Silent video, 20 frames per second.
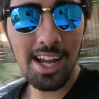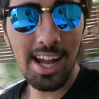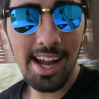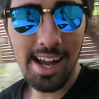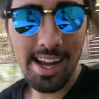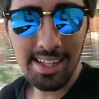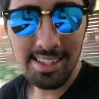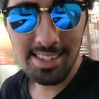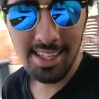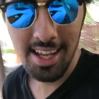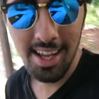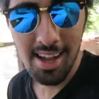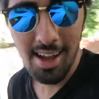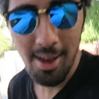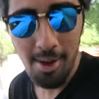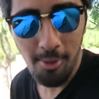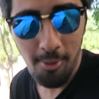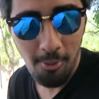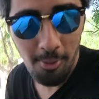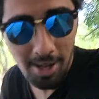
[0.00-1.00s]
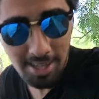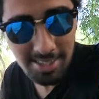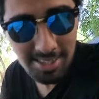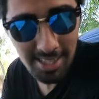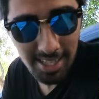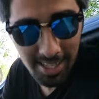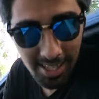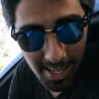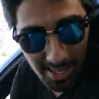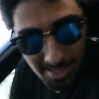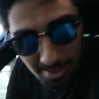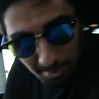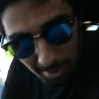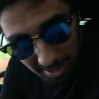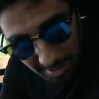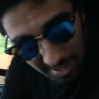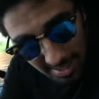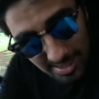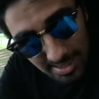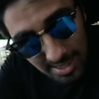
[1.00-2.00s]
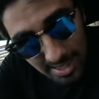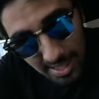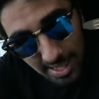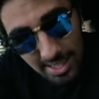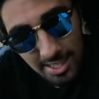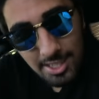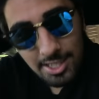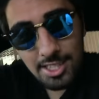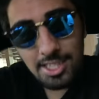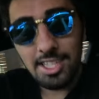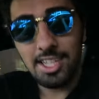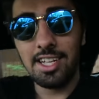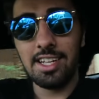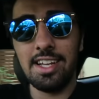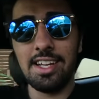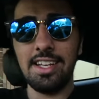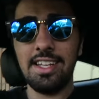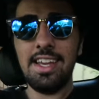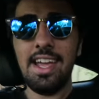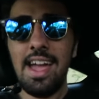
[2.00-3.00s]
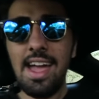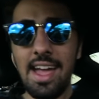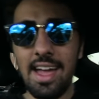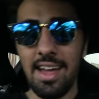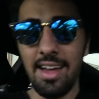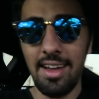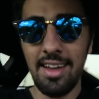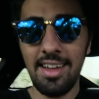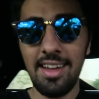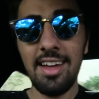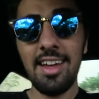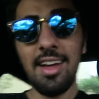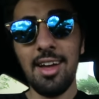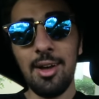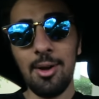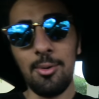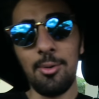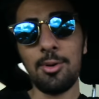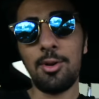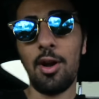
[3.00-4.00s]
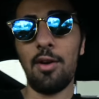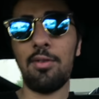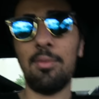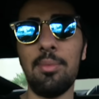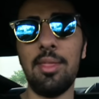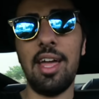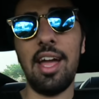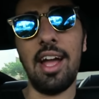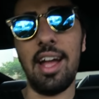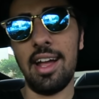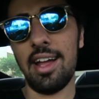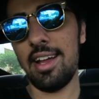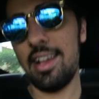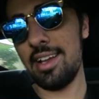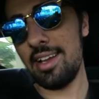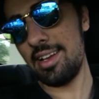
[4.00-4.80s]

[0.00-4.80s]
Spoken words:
you guys once I get to my destination, and yeah, we'll go from there.